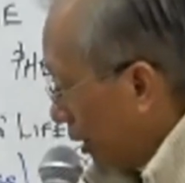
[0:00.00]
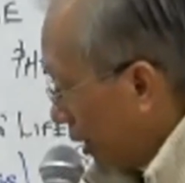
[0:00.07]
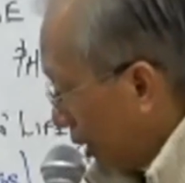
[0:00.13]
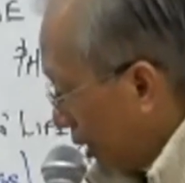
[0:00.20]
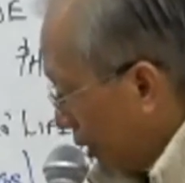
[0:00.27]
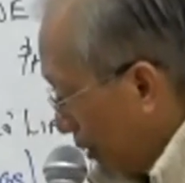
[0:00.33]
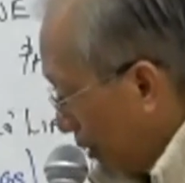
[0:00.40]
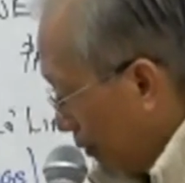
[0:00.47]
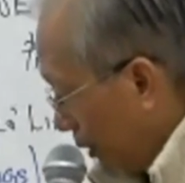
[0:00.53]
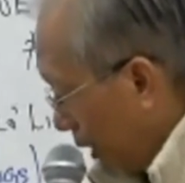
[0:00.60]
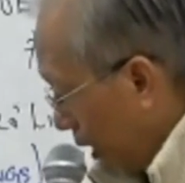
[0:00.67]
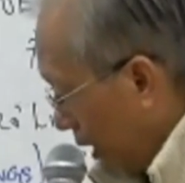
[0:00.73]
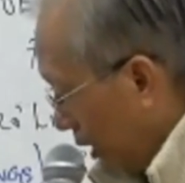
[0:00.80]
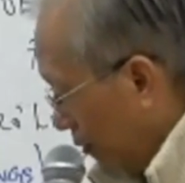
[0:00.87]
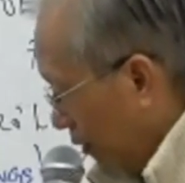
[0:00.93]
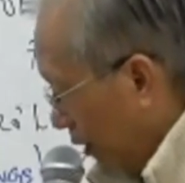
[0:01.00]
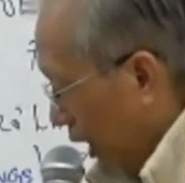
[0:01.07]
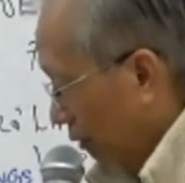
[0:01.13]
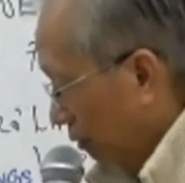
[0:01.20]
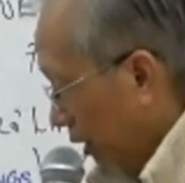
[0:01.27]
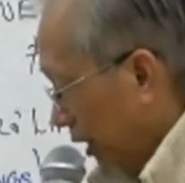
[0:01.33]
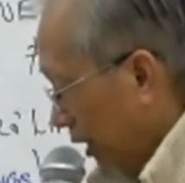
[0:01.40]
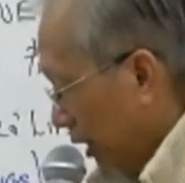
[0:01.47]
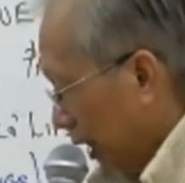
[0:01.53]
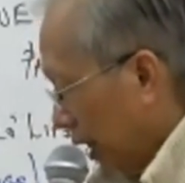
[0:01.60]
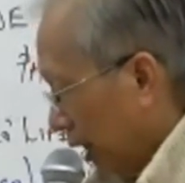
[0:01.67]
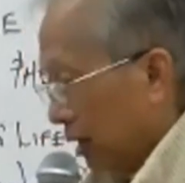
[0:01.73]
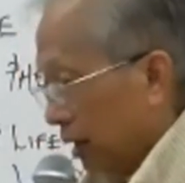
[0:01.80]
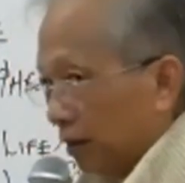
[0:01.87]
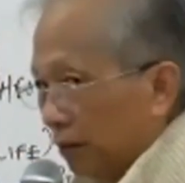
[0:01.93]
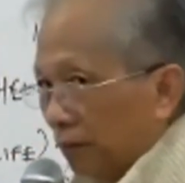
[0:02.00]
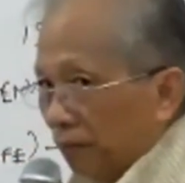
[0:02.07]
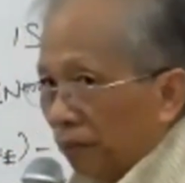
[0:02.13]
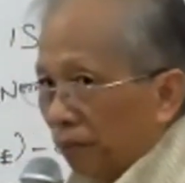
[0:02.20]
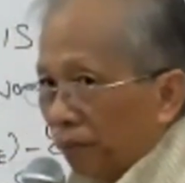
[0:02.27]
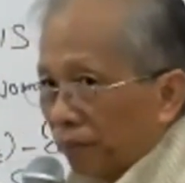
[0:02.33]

they always live life this direction.